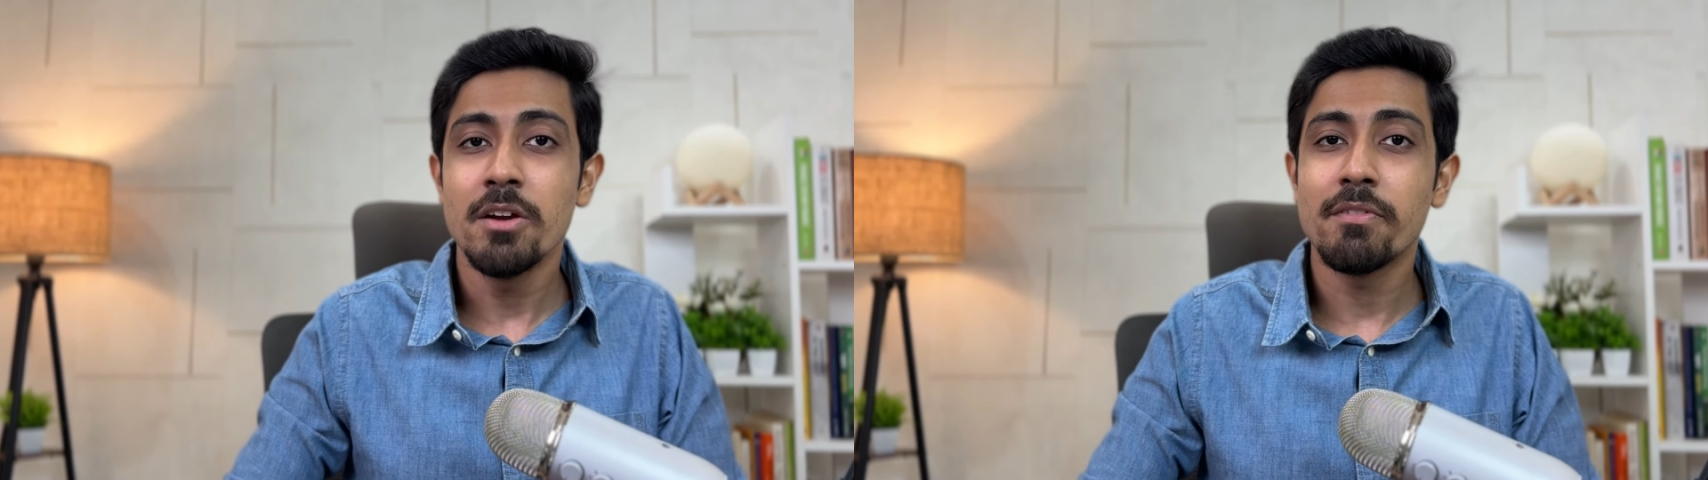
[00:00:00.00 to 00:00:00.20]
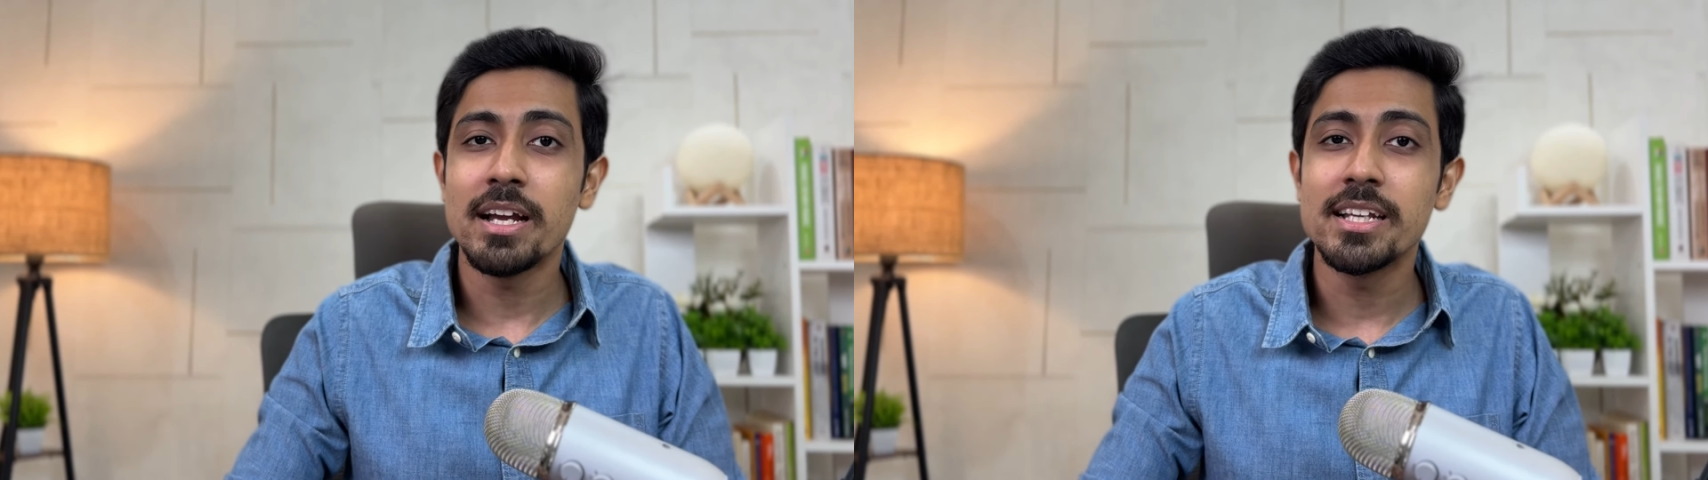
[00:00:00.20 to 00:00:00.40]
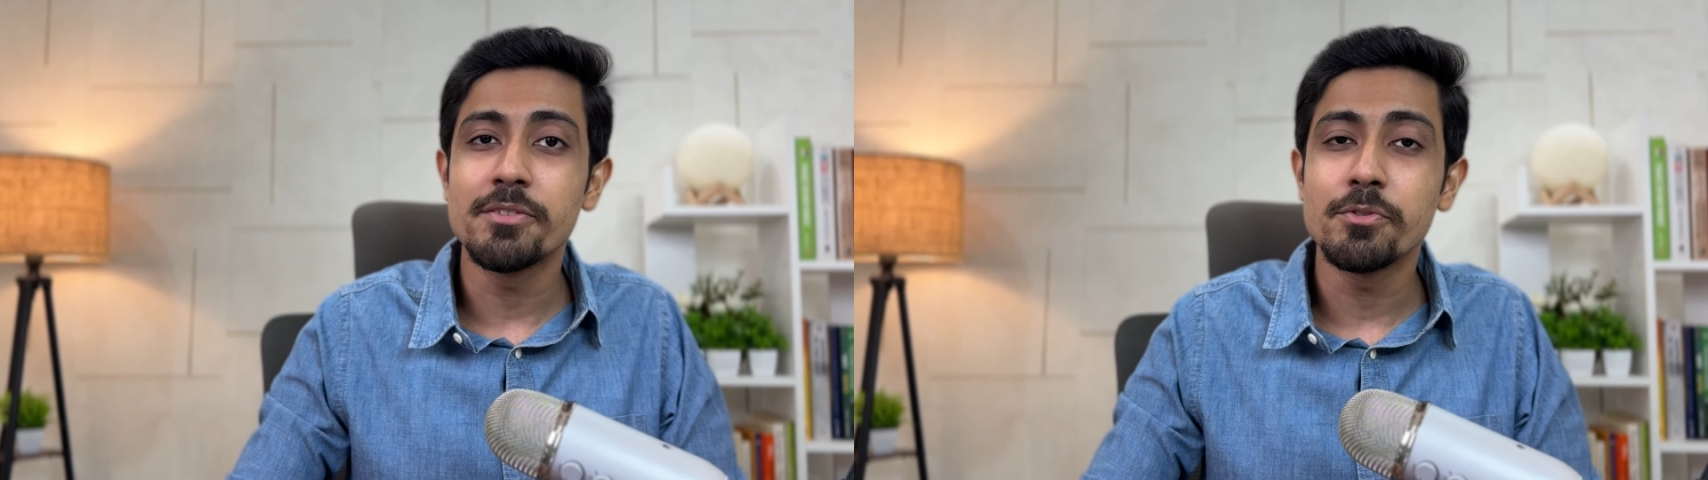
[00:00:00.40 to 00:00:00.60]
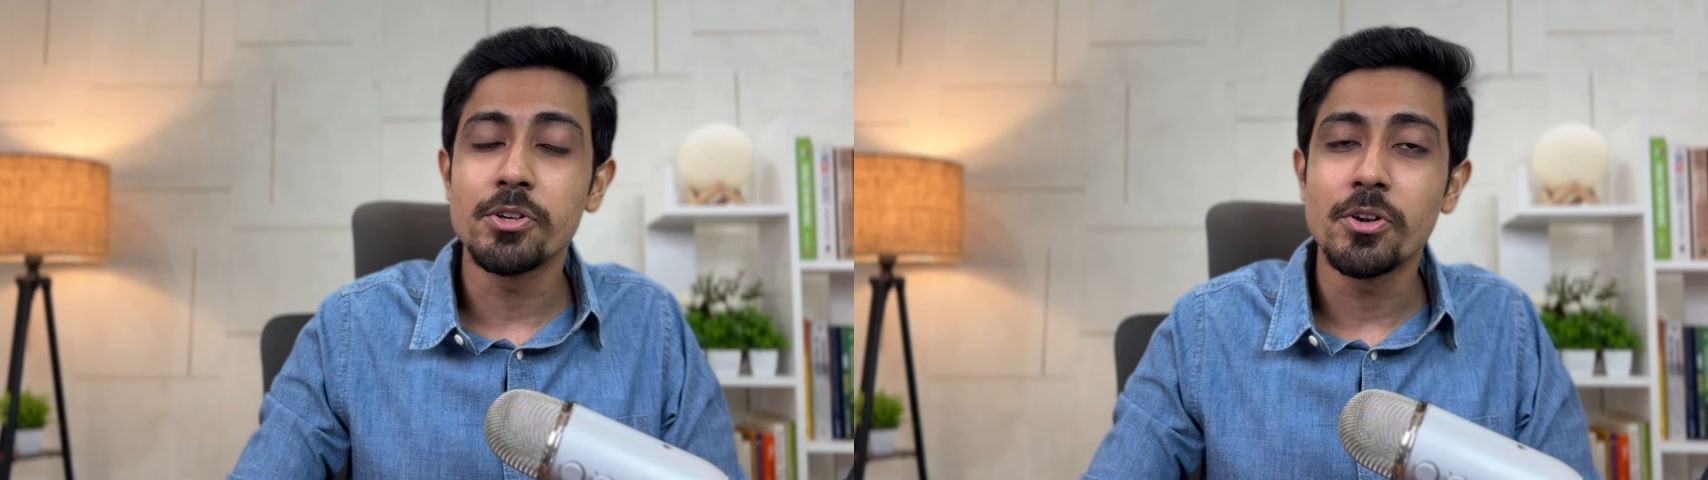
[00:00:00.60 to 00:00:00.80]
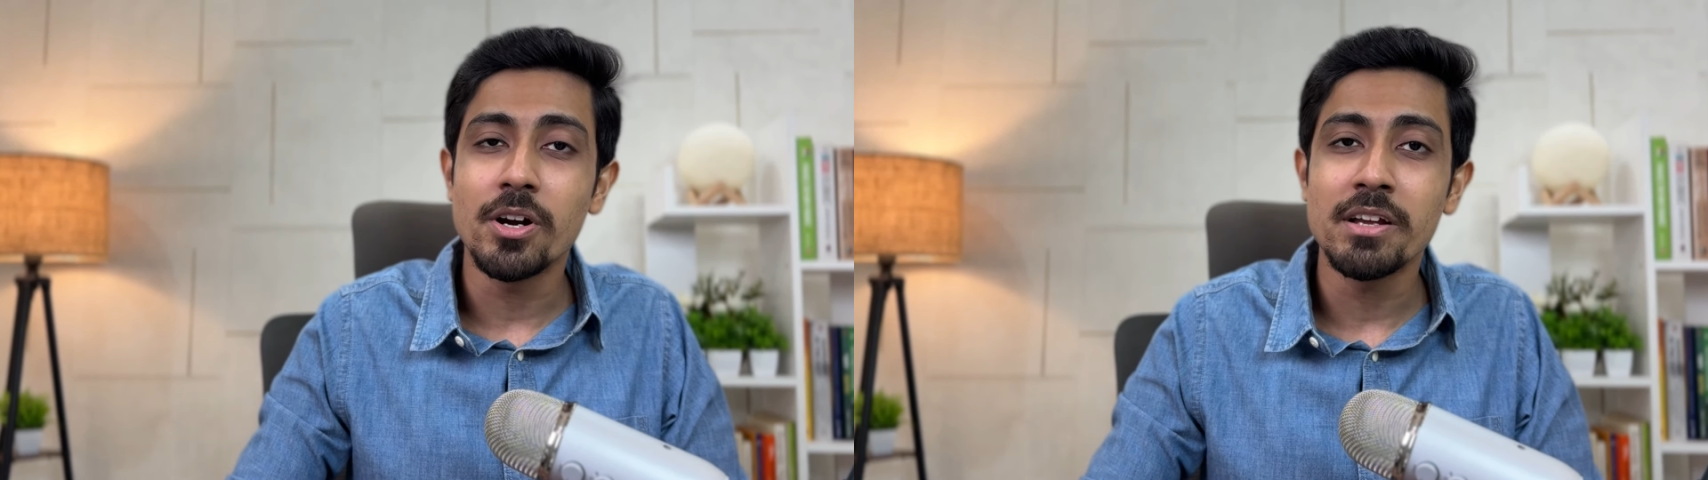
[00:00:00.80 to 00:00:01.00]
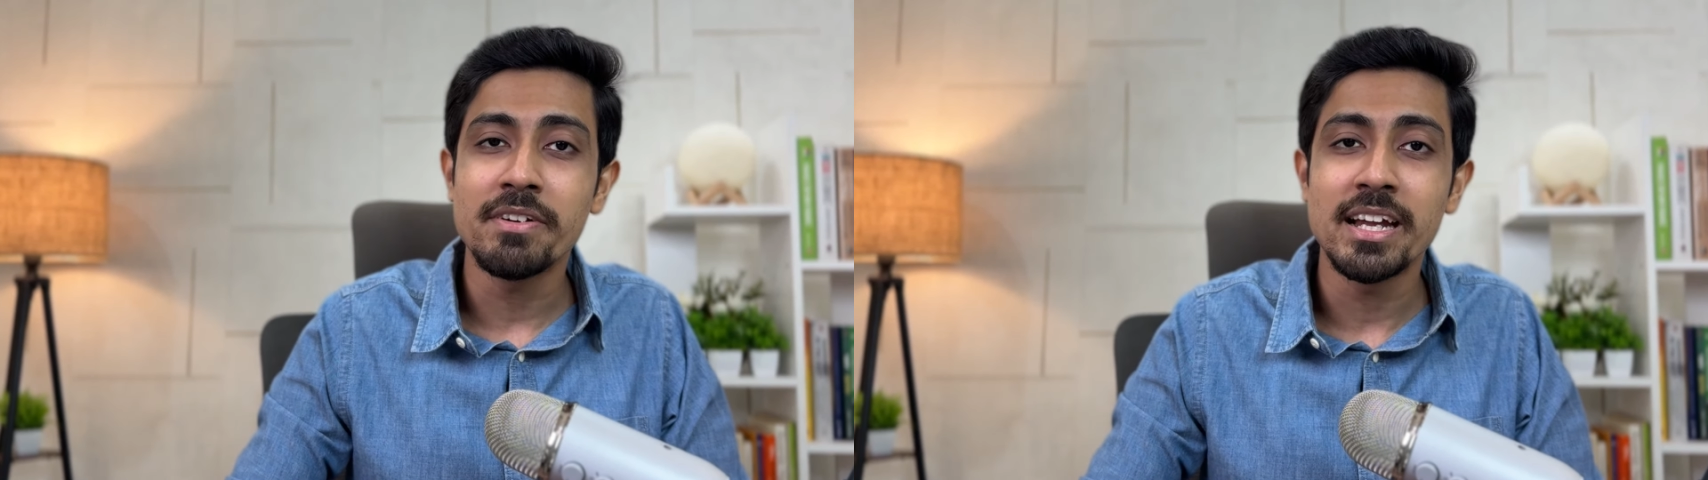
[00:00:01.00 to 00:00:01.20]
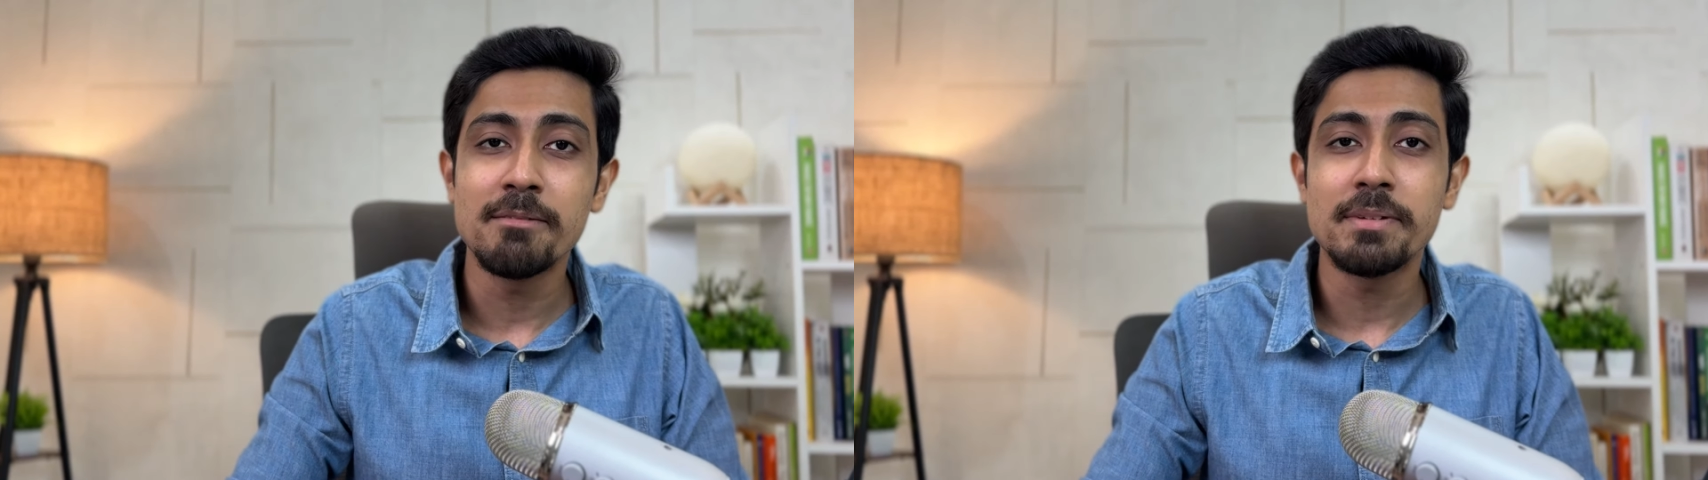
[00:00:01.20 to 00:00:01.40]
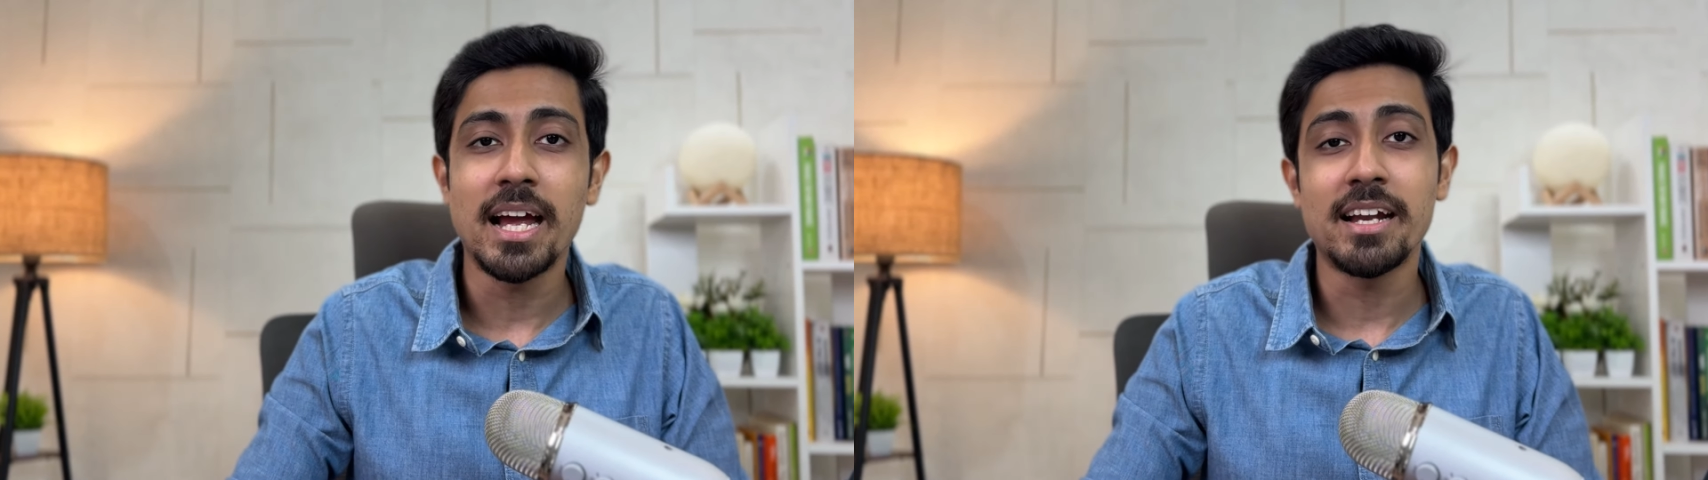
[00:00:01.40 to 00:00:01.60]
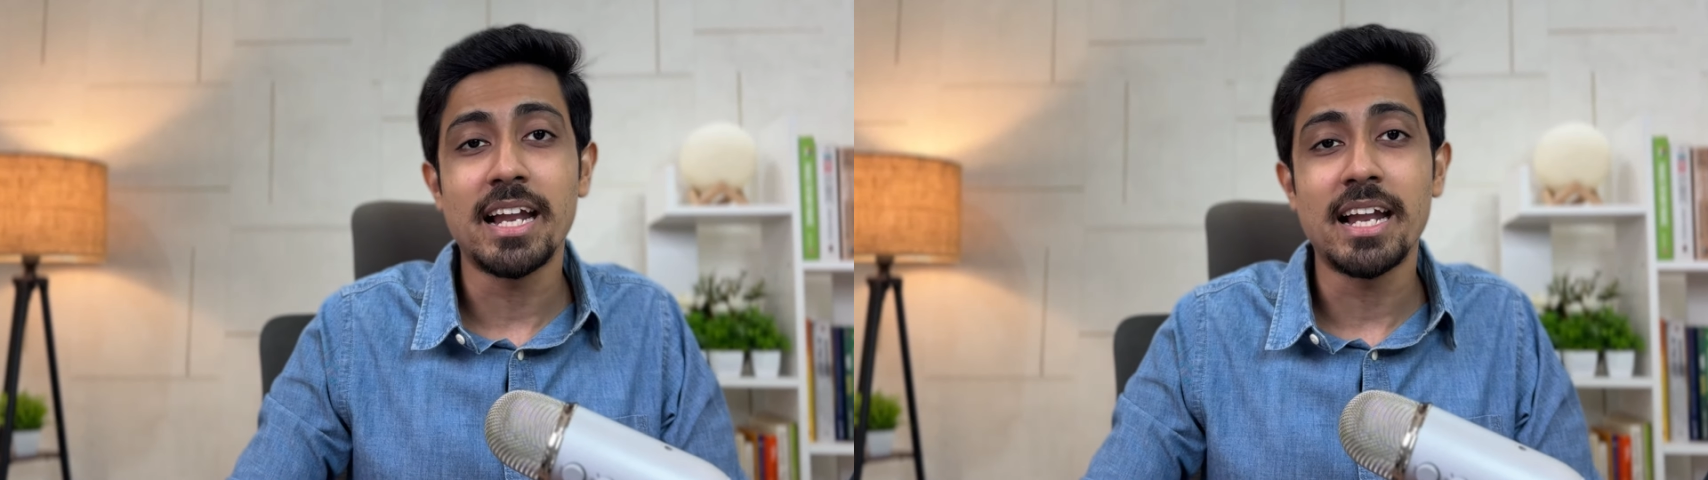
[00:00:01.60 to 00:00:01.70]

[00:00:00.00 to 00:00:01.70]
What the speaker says: while it would not have helped and